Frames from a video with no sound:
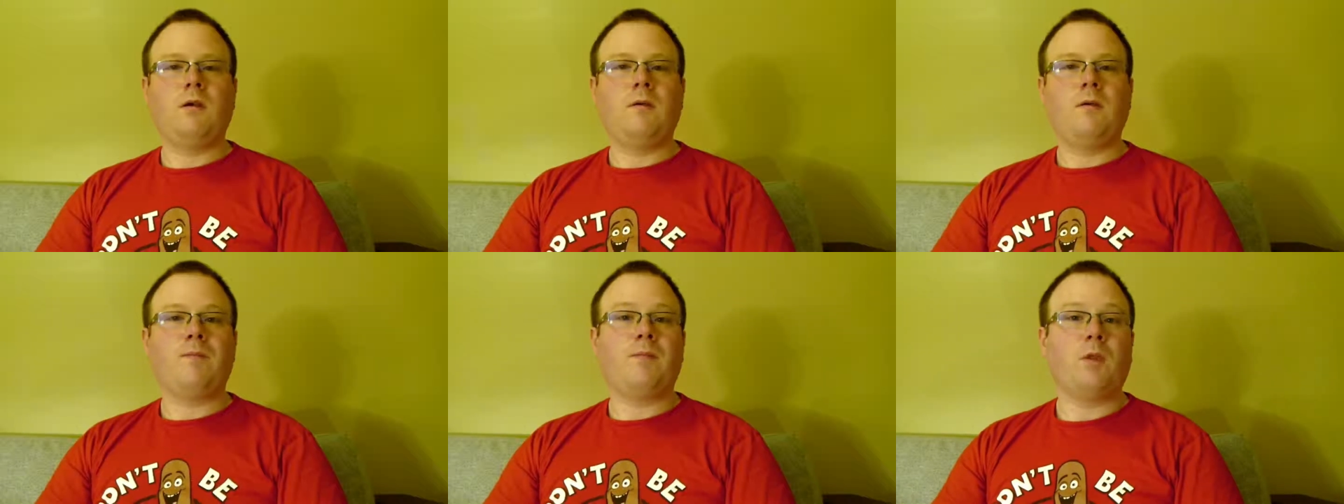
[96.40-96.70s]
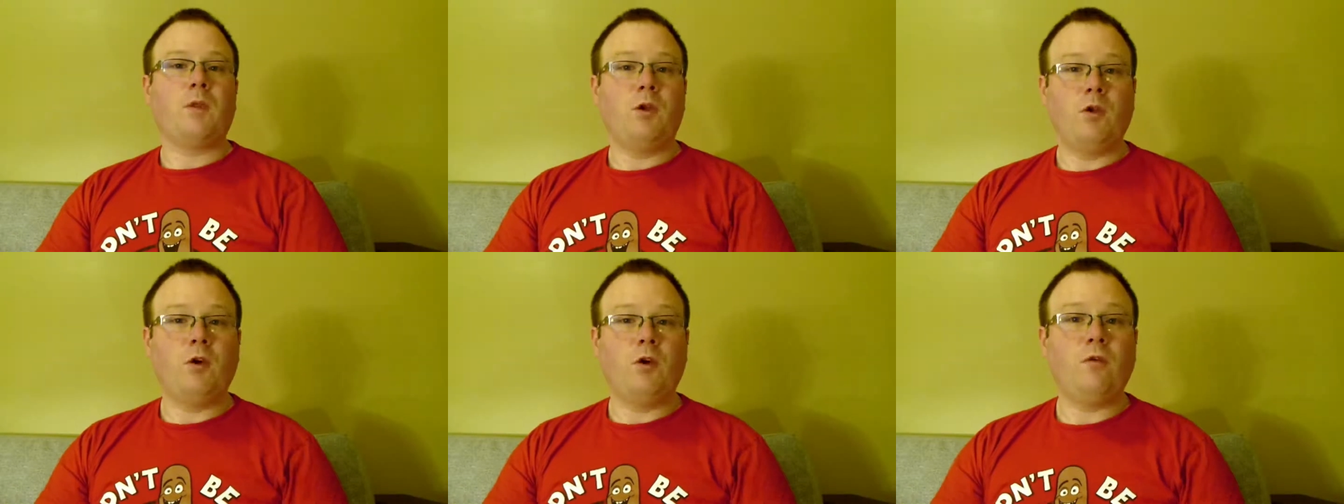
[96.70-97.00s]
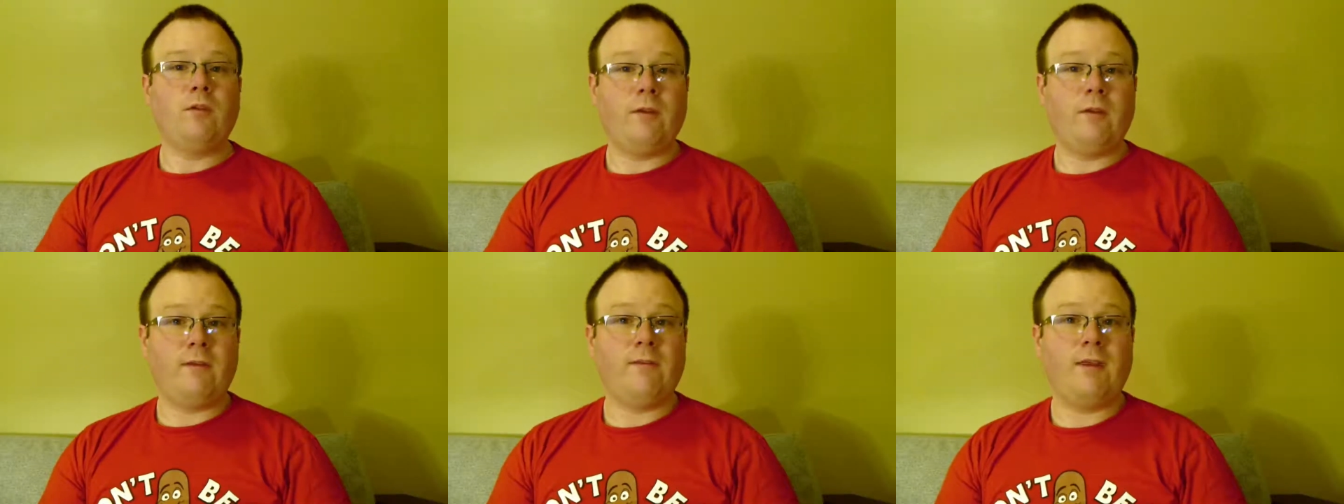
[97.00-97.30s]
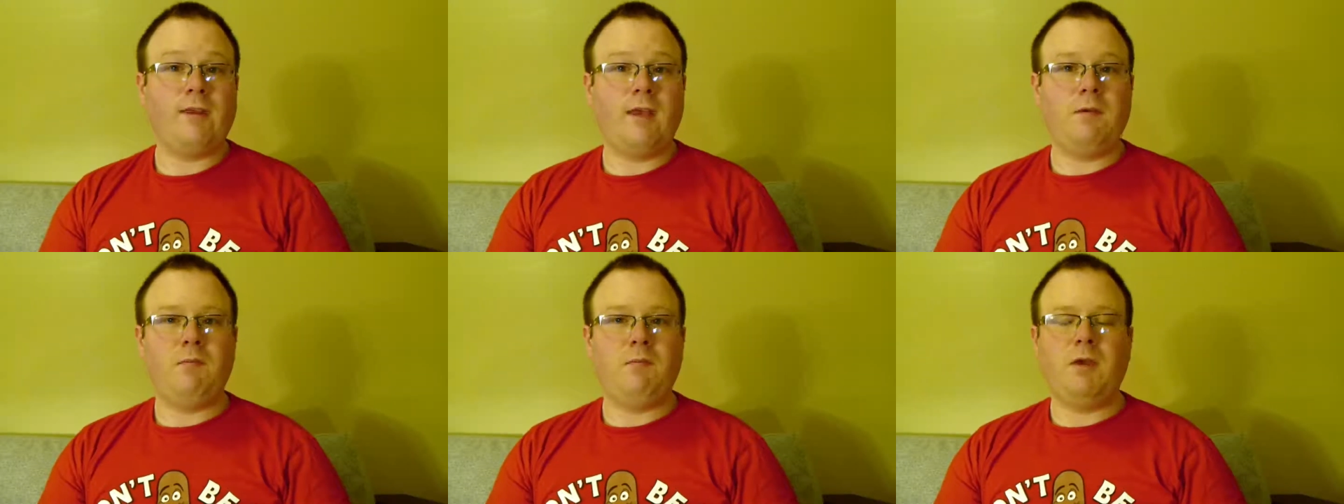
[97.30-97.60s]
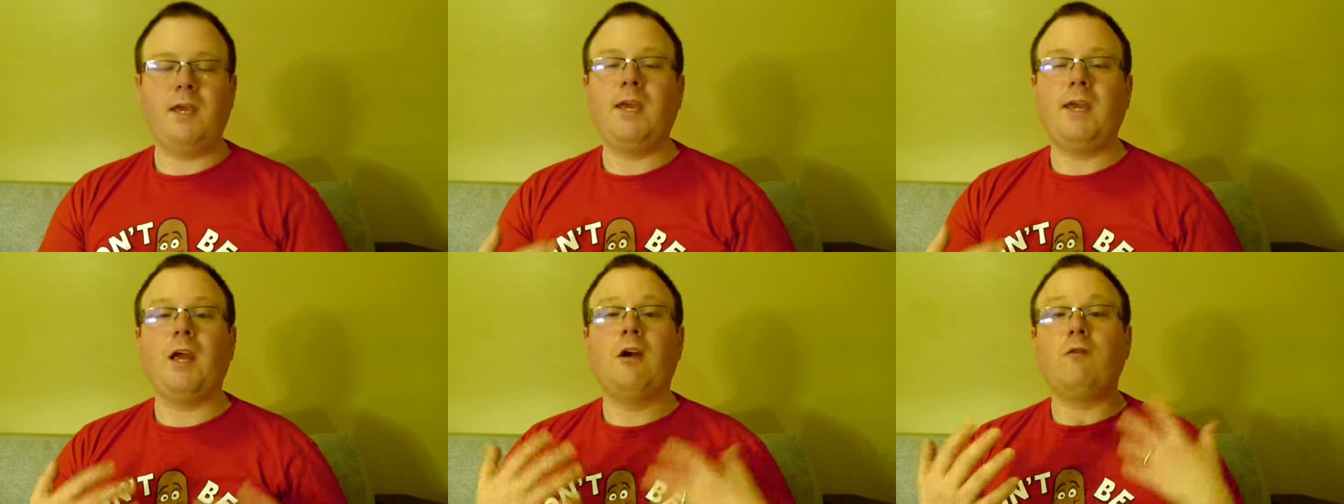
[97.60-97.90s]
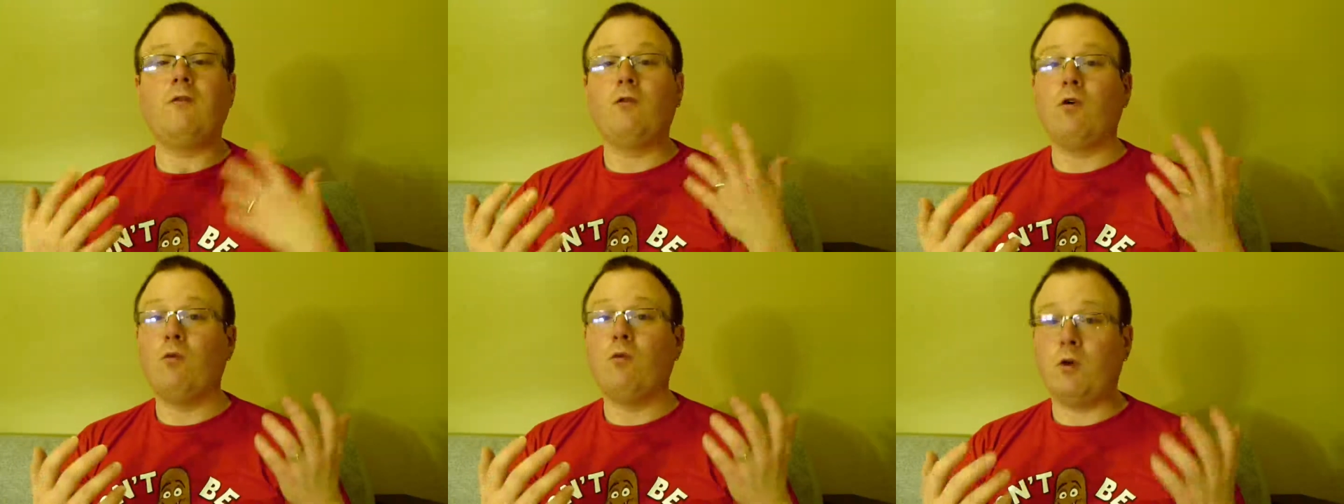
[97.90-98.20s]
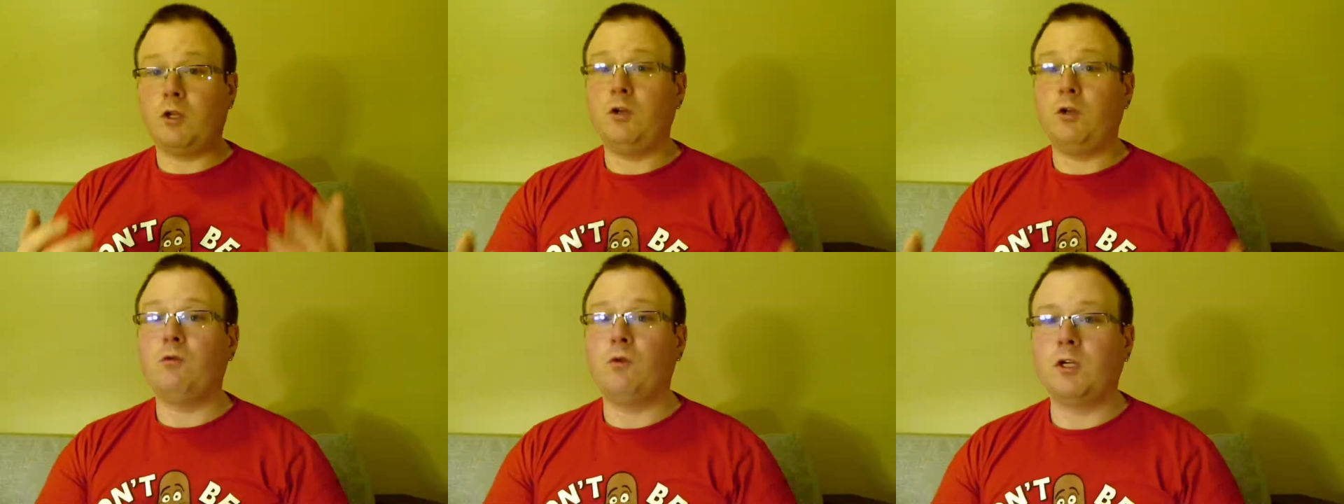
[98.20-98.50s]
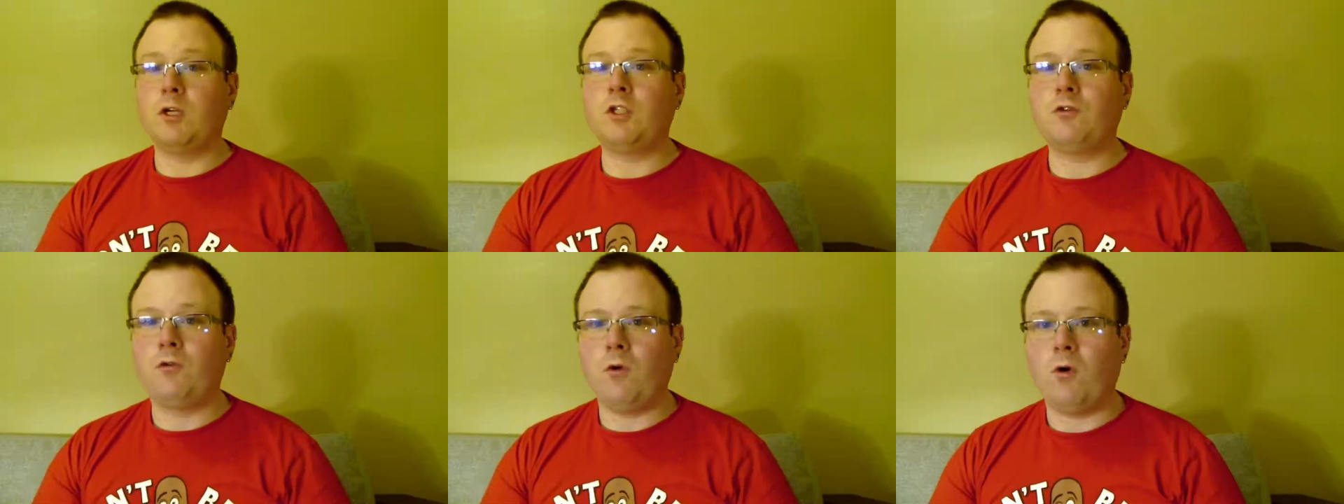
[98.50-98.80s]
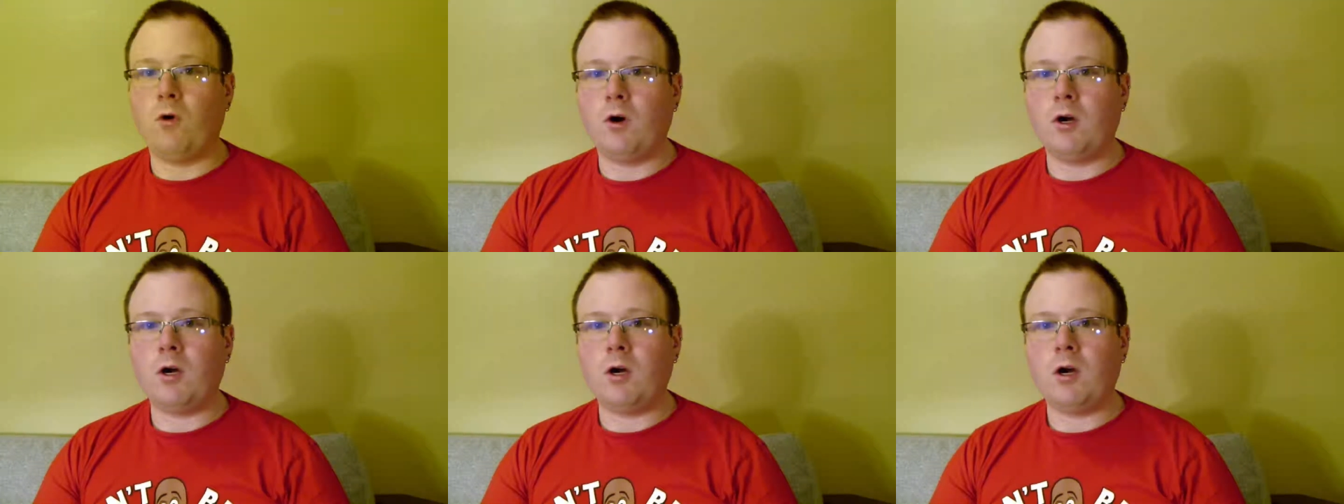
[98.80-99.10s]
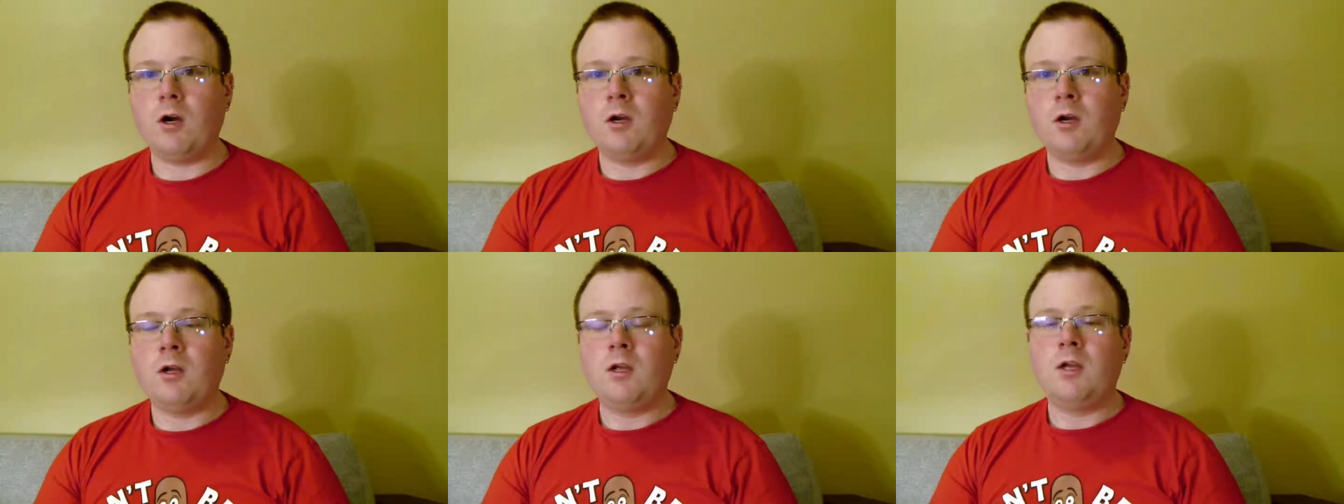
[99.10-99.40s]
You know, they say be careful what you wish for,